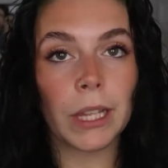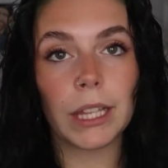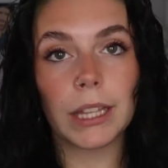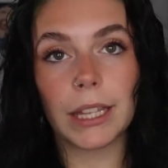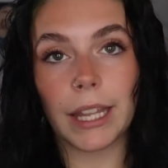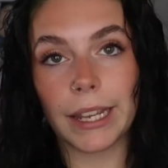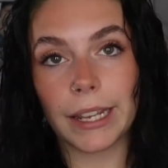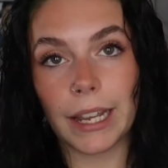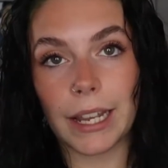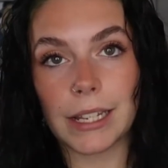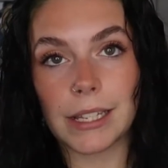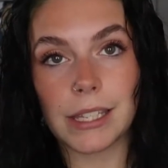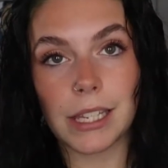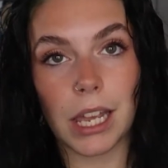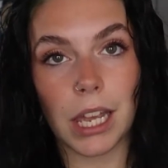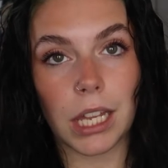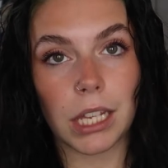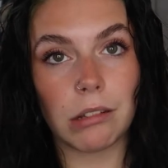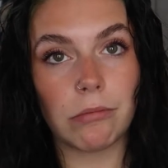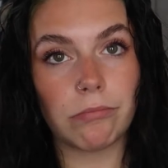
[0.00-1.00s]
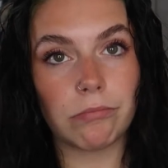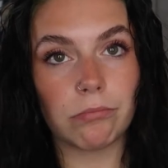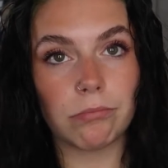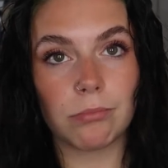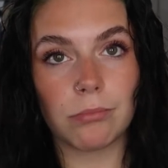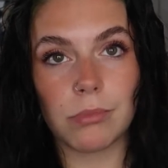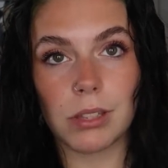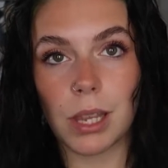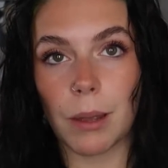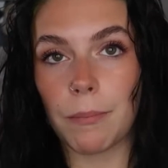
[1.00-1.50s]
Like I said,
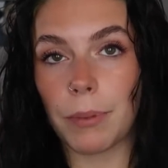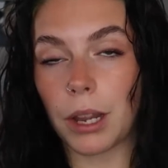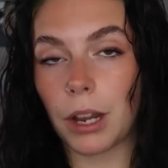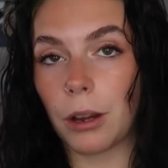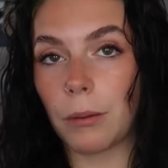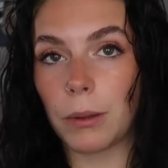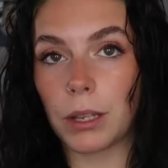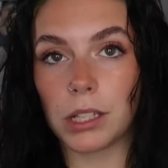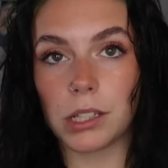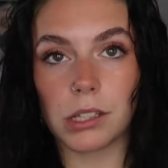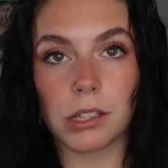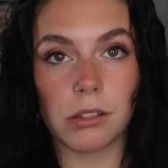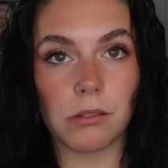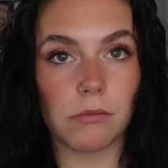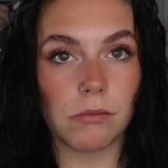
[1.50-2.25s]
some parabens,